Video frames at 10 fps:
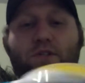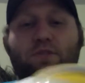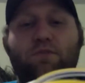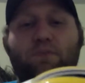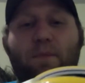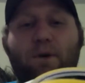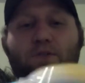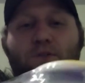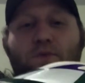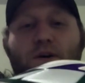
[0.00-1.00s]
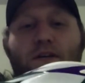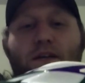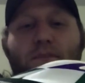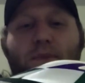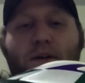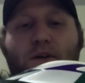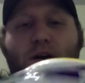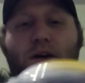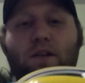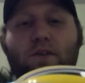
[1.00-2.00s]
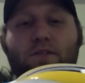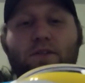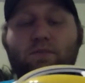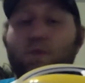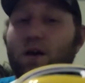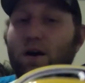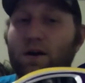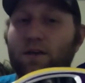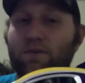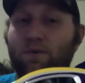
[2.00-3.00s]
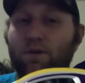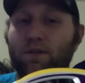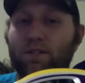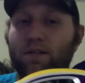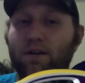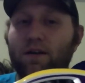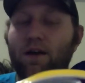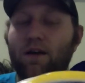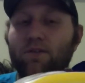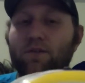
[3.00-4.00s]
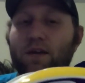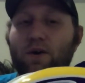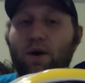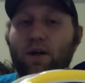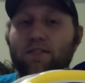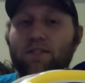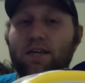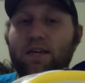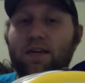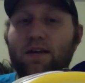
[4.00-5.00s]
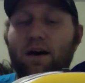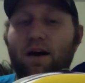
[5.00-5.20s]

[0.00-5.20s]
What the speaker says: this one's my personal one, in the Mardi Gras colors, because we are in New Orleans here. So the NOLC,